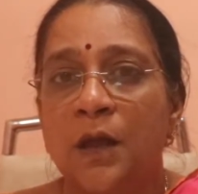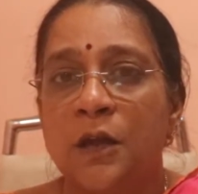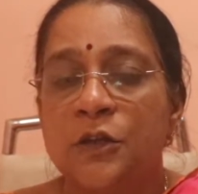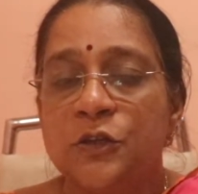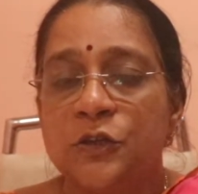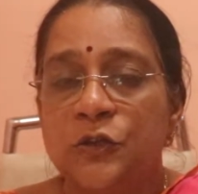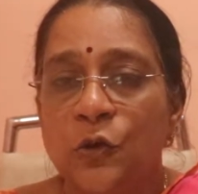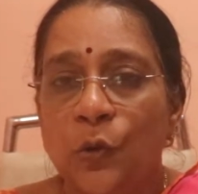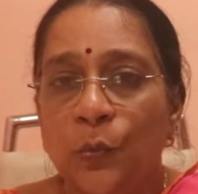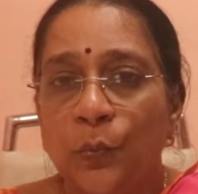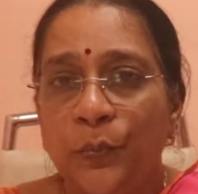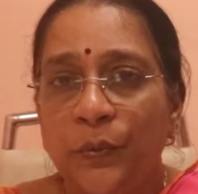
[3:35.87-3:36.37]

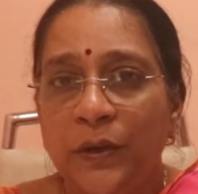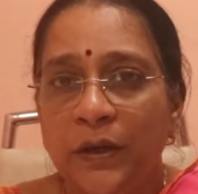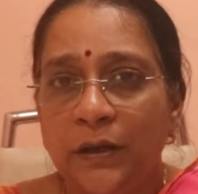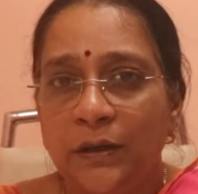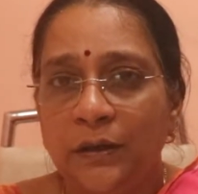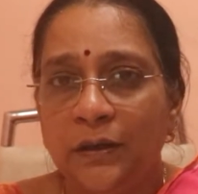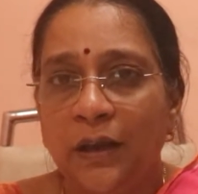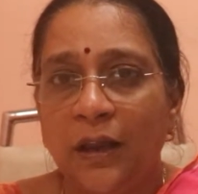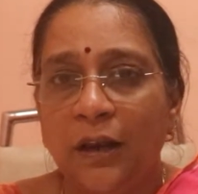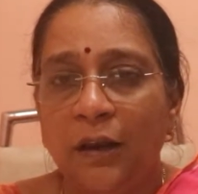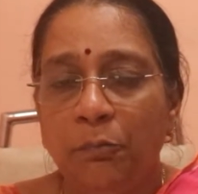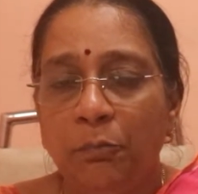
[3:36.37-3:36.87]
So
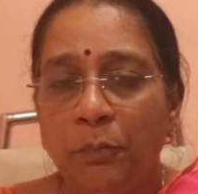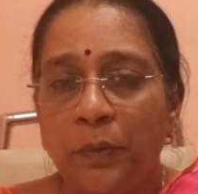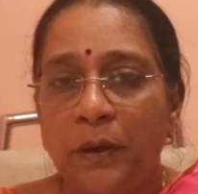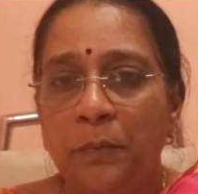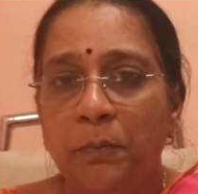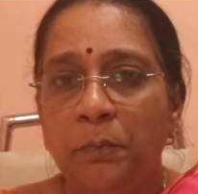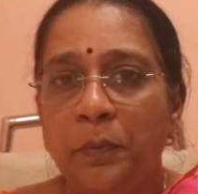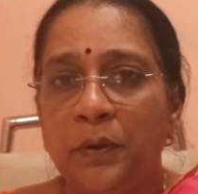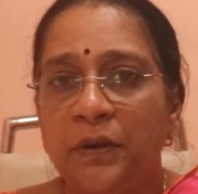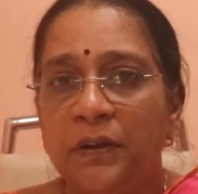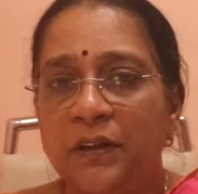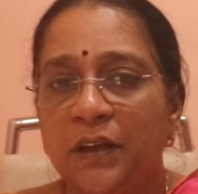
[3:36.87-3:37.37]
we tell
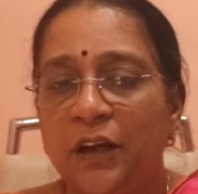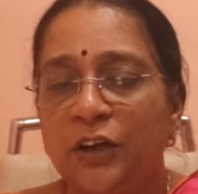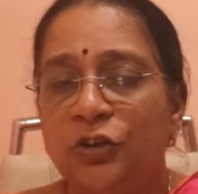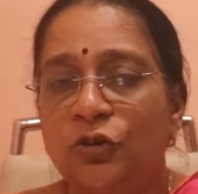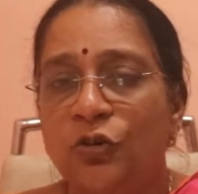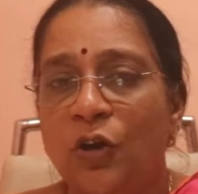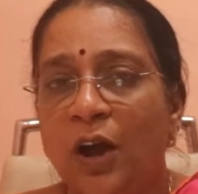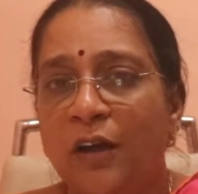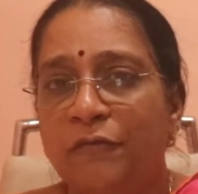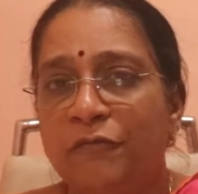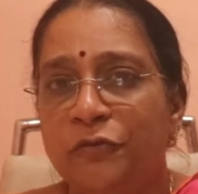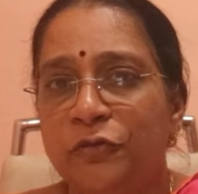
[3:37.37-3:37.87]
people that
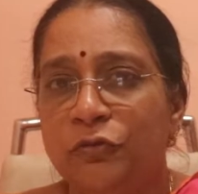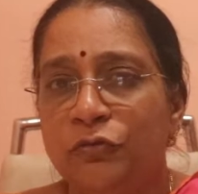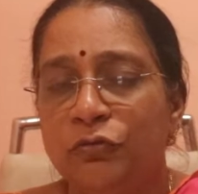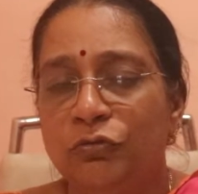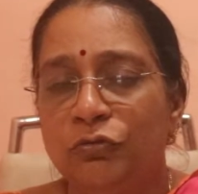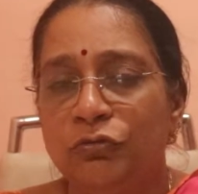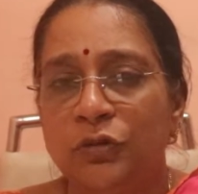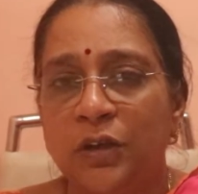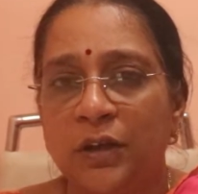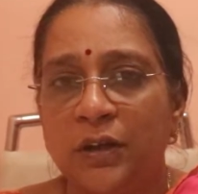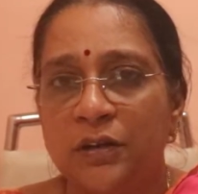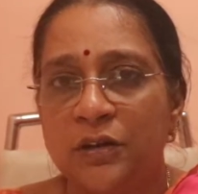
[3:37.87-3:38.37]
you have to
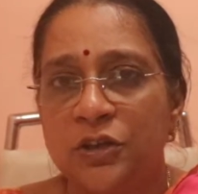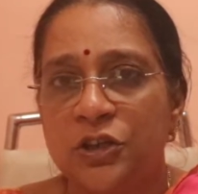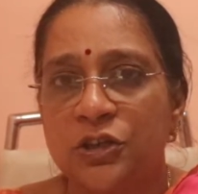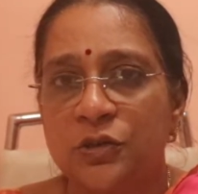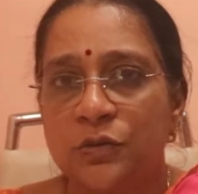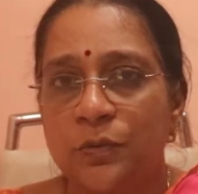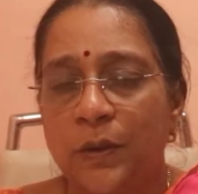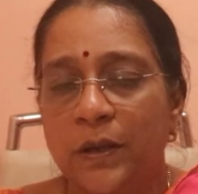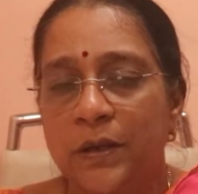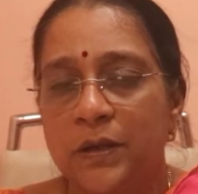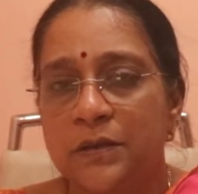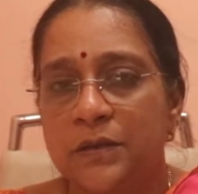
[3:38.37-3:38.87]
do the
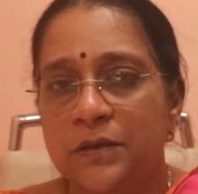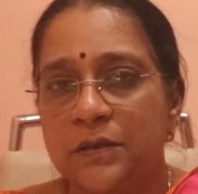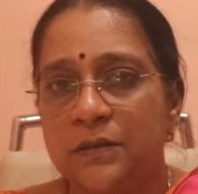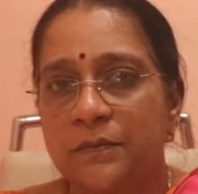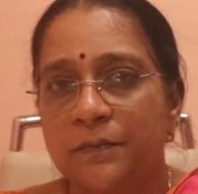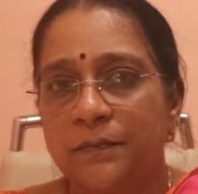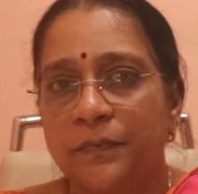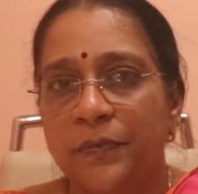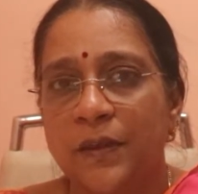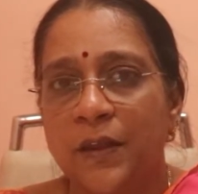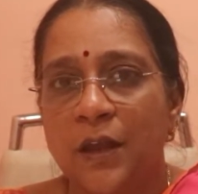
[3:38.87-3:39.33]
rituals.